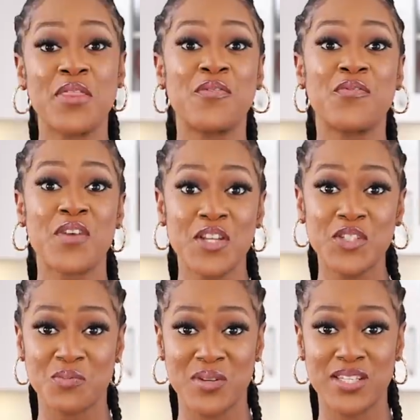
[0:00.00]
The
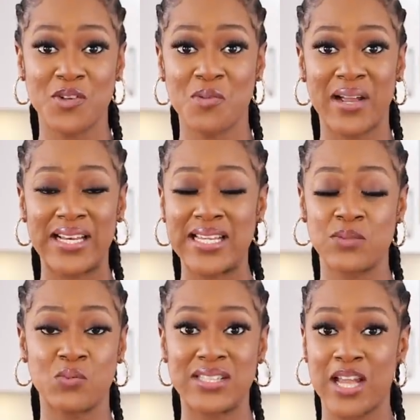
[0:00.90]
first reason on my
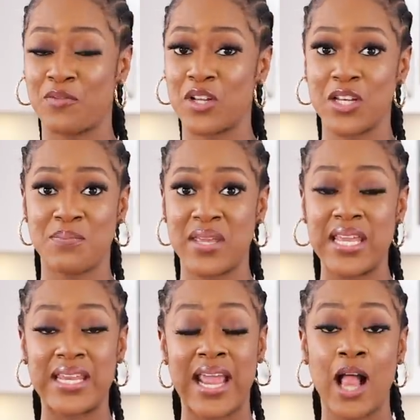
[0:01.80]
list would definitely
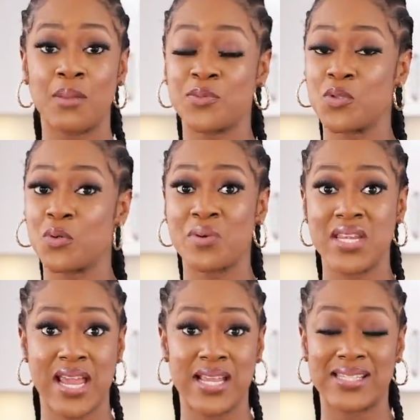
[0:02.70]
be it helps you
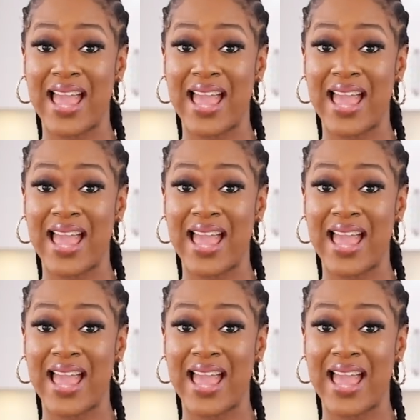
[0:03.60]
create